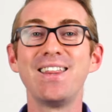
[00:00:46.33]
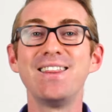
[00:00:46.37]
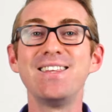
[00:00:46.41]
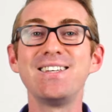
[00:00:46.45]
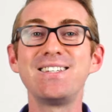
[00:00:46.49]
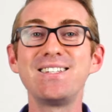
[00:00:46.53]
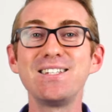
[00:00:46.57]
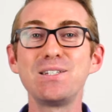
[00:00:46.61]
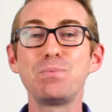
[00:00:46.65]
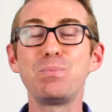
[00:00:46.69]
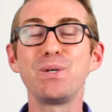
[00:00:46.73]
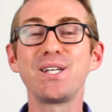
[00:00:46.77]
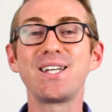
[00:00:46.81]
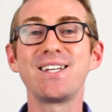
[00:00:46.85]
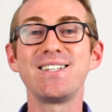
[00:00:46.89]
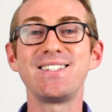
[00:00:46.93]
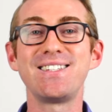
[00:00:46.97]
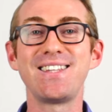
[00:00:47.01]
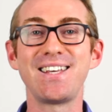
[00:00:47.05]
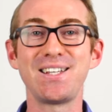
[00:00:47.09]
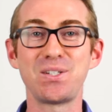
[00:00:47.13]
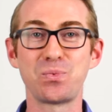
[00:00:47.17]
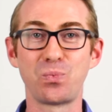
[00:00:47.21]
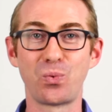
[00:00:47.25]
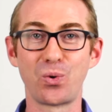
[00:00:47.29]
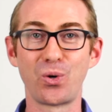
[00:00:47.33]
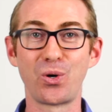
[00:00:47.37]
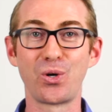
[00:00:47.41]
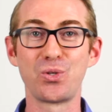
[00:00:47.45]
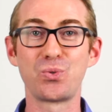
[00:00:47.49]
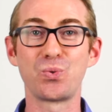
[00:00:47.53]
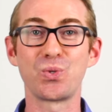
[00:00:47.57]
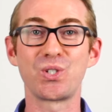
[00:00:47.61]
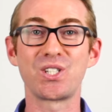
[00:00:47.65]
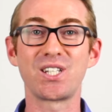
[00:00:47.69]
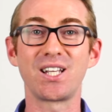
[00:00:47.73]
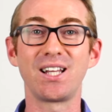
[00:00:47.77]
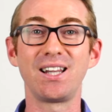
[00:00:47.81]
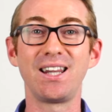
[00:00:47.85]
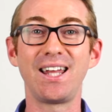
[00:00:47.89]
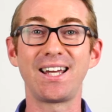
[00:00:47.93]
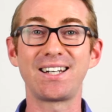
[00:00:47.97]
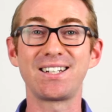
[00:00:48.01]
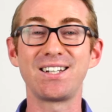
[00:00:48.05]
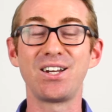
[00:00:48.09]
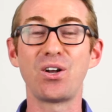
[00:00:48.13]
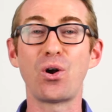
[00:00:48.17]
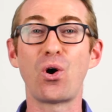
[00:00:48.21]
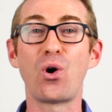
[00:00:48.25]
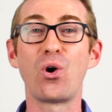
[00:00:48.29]
This is because these words were
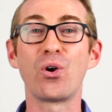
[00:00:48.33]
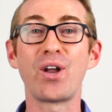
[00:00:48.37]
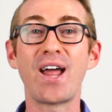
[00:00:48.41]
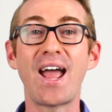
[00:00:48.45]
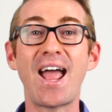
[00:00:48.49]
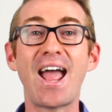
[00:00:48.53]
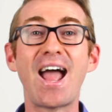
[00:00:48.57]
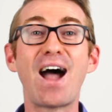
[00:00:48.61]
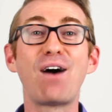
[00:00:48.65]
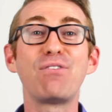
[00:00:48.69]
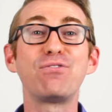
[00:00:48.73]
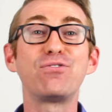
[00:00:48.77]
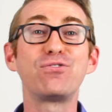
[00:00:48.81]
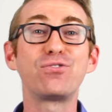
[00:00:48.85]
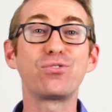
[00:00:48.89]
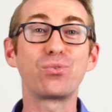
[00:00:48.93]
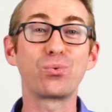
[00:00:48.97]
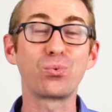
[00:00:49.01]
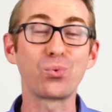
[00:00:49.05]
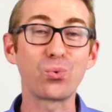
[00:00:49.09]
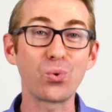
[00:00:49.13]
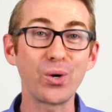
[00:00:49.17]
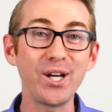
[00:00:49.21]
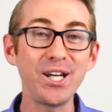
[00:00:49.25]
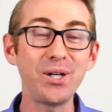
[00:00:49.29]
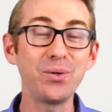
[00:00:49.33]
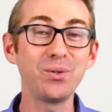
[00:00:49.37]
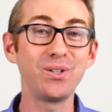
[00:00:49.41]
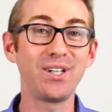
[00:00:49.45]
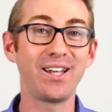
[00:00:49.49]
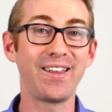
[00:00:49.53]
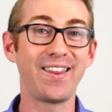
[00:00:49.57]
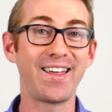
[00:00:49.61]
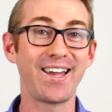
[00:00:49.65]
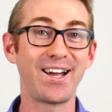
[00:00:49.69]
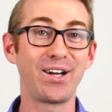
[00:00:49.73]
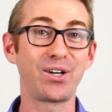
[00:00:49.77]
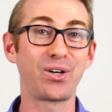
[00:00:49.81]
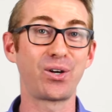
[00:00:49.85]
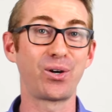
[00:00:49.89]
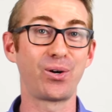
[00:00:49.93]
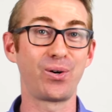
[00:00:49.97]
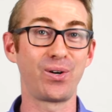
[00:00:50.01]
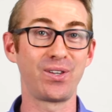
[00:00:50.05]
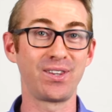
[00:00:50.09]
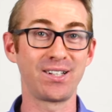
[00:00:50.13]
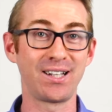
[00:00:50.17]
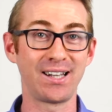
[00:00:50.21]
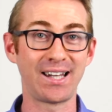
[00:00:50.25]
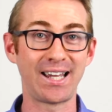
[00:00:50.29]
selected on how frequently they
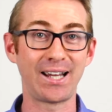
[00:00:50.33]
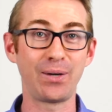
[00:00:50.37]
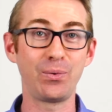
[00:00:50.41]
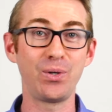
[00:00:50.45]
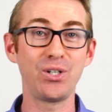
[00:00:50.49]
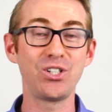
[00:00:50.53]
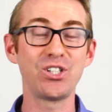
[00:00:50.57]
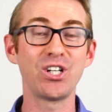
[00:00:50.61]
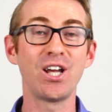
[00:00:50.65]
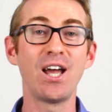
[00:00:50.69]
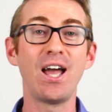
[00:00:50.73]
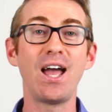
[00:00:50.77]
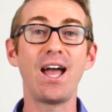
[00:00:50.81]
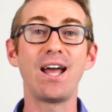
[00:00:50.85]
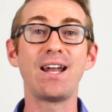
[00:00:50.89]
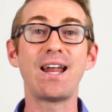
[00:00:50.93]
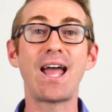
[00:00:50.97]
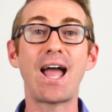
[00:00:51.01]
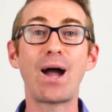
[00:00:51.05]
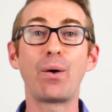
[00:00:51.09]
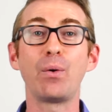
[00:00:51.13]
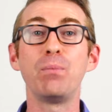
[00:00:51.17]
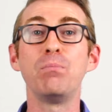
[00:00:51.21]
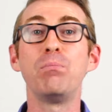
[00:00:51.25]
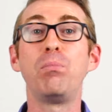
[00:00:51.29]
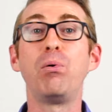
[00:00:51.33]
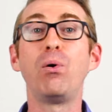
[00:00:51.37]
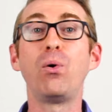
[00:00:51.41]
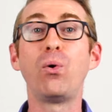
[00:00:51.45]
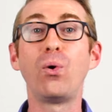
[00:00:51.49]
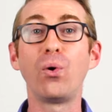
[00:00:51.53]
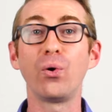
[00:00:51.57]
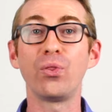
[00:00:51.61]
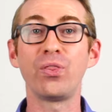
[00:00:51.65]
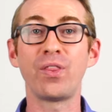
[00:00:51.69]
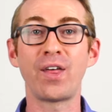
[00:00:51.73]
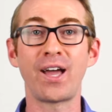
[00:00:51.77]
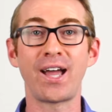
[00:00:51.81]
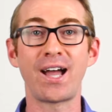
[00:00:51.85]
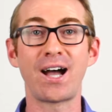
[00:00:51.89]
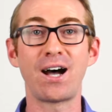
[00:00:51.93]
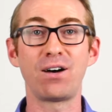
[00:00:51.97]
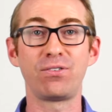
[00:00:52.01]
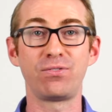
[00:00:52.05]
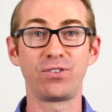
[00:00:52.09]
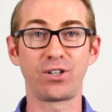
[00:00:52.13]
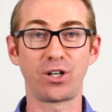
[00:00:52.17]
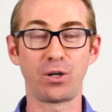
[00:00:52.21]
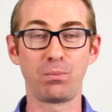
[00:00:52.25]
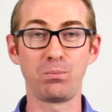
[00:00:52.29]
occur in the language and how important they
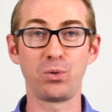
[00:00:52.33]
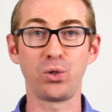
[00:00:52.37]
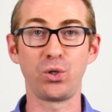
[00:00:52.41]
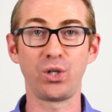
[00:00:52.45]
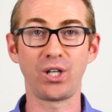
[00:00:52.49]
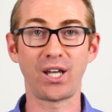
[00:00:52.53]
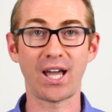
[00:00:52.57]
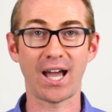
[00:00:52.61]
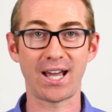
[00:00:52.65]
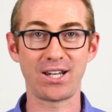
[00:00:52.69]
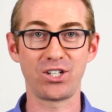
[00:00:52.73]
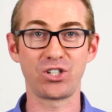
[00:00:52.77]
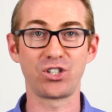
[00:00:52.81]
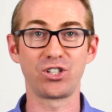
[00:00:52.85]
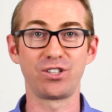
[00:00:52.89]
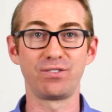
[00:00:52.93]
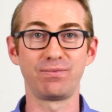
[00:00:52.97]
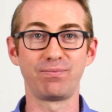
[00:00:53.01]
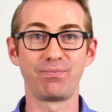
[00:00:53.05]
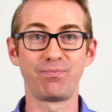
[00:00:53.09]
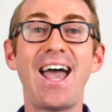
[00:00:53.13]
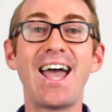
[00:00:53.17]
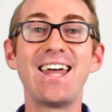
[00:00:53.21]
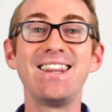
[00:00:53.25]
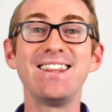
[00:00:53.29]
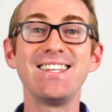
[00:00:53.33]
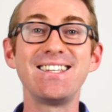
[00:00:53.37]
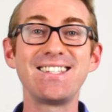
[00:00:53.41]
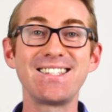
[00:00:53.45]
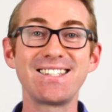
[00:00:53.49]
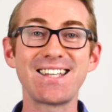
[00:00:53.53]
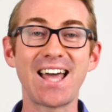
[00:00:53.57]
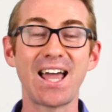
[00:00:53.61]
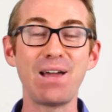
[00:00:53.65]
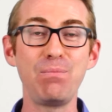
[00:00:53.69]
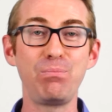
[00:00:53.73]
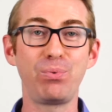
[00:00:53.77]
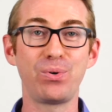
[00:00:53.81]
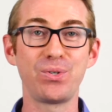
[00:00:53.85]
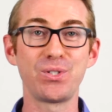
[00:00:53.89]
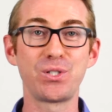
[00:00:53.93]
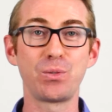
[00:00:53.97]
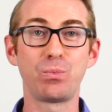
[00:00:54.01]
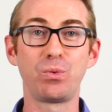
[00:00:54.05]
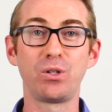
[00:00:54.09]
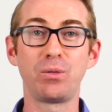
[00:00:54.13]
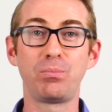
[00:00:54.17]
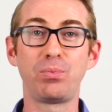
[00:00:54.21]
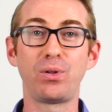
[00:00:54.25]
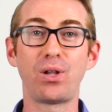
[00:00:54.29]
are for communication. And this same
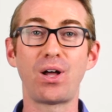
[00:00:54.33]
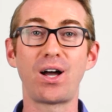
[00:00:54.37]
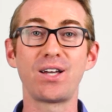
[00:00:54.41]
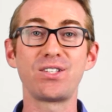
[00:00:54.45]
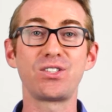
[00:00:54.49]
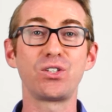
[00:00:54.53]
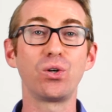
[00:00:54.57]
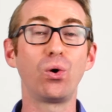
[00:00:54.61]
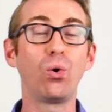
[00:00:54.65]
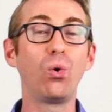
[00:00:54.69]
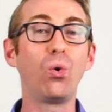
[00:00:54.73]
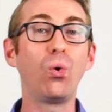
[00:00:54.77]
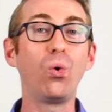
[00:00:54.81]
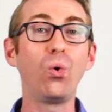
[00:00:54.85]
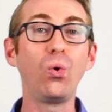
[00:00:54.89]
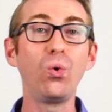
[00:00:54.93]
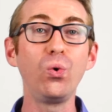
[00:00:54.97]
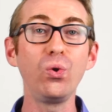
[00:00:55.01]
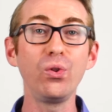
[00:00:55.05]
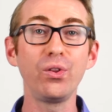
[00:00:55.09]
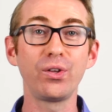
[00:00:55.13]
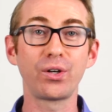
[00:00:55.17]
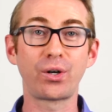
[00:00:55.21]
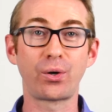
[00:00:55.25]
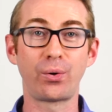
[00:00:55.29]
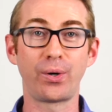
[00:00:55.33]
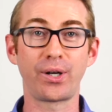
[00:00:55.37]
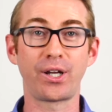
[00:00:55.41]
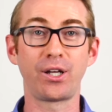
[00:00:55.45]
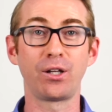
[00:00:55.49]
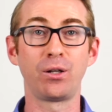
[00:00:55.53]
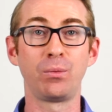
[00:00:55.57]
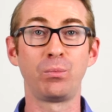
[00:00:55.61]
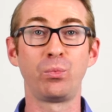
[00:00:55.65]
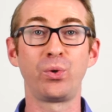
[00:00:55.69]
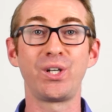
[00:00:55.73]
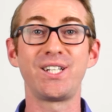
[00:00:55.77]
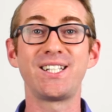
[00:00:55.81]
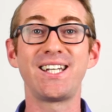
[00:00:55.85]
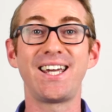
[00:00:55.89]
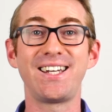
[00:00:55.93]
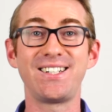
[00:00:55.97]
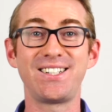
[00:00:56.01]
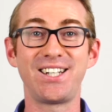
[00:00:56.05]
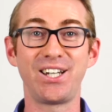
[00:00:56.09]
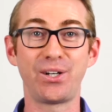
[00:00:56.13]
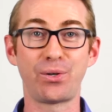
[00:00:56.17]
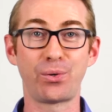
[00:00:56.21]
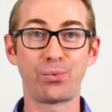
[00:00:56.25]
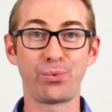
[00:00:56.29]
principle applies to all the curriculum we
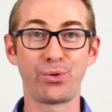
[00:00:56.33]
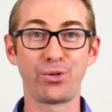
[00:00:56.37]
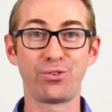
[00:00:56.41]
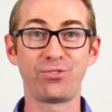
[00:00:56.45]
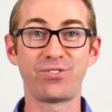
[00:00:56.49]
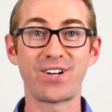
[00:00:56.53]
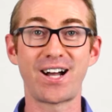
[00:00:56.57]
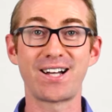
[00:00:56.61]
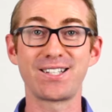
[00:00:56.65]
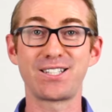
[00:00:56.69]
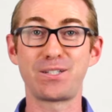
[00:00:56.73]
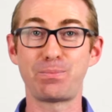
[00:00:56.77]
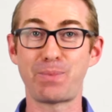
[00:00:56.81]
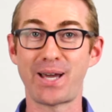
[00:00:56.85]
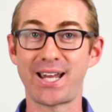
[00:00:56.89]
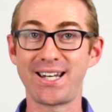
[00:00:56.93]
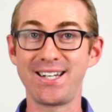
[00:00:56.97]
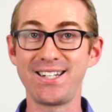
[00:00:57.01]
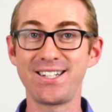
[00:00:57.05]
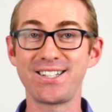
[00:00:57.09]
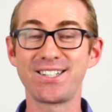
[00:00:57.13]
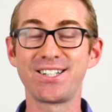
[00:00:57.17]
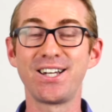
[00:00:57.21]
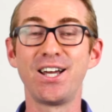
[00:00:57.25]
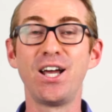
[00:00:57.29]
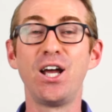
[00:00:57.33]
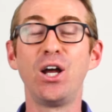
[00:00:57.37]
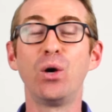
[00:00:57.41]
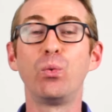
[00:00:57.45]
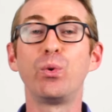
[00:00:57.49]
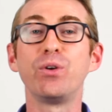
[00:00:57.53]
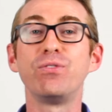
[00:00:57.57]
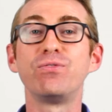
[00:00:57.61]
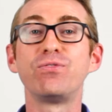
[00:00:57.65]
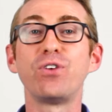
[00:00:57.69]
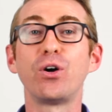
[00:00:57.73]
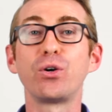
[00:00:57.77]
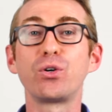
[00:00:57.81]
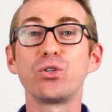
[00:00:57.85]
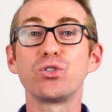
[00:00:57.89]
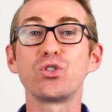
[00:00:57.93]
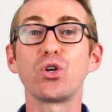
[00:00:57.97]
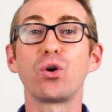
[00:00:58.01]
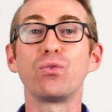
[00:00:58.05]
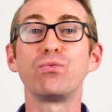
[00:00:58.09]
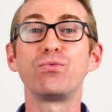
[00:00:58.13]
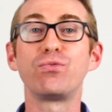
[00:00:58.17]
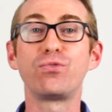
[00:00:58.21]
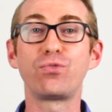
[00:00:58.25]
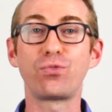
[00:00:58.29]
teach here at Real Fast Spanish. We
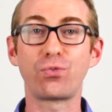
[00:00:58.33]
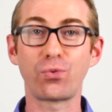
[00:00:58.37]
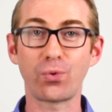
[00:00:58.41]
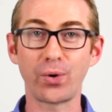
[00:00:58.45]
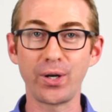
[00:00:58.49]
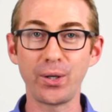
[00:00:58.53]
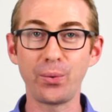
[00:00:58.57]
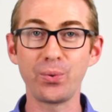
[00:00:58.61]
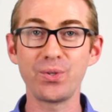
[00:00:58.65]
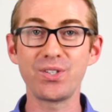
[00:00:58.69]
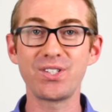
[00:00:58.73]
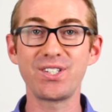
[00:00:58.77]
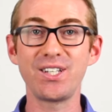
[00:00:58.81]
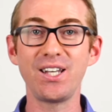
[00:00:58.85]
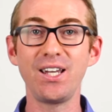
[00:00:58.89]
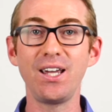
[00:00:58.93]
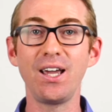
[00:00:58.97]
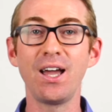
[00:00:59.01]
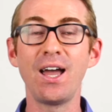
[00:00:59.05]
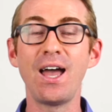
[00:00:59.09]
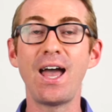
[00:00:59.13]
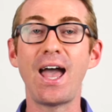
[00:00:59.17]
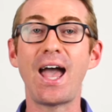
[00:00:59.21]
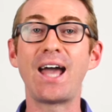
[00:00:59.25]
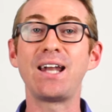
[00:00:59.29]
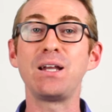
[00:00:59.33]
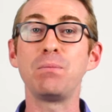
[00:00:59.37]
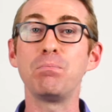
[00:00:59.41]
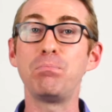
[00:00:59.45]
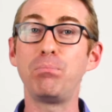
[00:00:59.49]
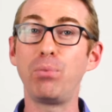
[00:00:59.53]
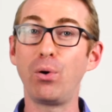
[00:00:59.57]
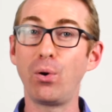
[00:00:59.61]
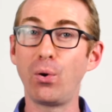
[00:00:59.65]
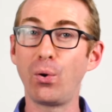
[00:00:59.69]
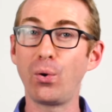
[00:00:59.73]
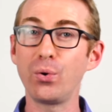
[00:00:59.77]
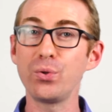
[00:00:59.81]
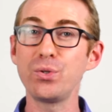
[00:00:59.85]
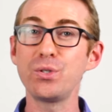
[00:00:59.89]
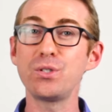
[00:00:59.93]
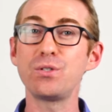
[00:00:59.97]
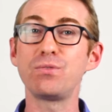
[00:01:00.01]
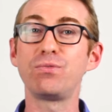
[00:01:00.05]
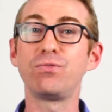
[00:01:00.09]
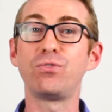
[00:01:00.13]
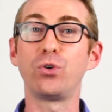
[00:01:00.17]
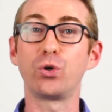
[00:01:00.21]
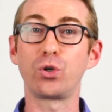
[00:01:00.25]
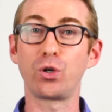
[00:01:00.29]
focus on frequency and
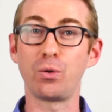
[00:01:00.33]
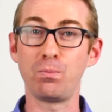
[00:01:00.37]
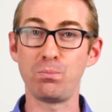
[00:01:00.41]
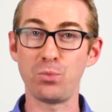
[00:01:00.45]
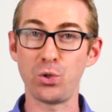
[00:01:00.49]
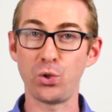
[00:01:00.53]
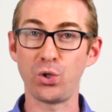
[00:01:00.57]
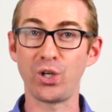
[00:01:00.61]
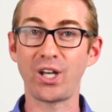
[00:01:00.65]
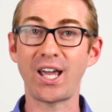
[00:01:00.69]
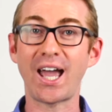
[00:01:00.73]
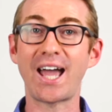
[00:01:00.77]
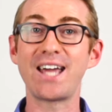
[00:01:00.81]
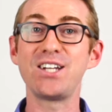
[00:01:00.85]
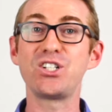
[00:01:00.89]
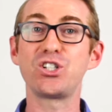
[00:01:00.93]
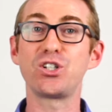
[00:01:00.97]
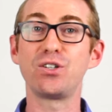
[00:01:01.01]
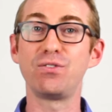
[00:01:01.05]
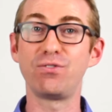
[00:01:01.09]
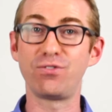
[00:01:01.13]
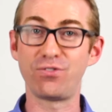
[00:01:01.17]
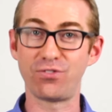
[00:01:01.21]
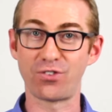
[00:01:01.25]
importance for communication